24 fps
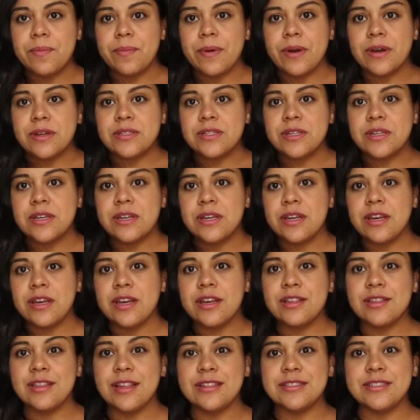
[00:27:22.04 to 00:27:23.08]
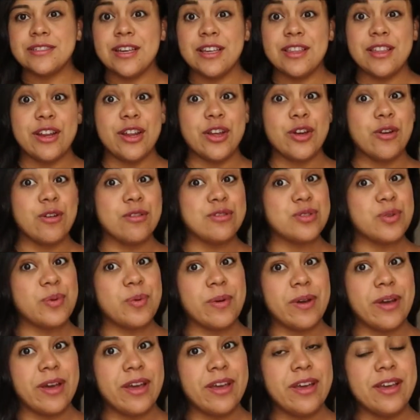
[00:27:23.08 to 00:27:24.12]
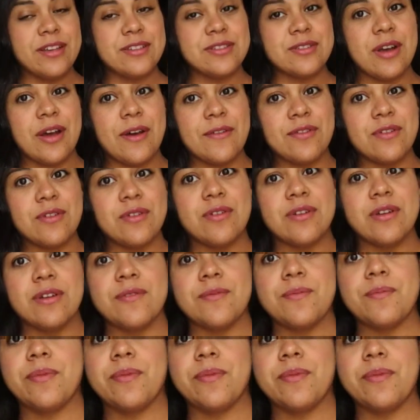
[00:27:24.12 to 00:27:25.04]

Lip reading: but they say that it goes away so after you give